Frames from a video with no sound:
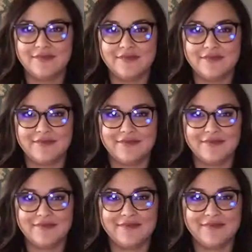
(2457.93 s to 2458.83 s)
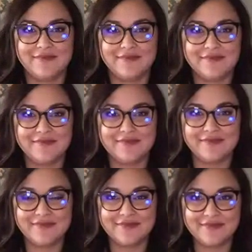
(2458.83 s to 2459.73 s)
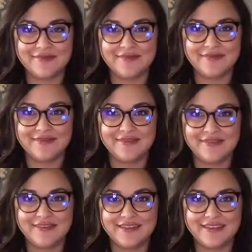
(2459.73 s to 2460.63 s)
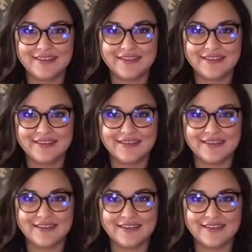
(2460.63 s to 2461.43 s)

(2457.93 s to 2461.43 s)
No words are spoken by the person on screen.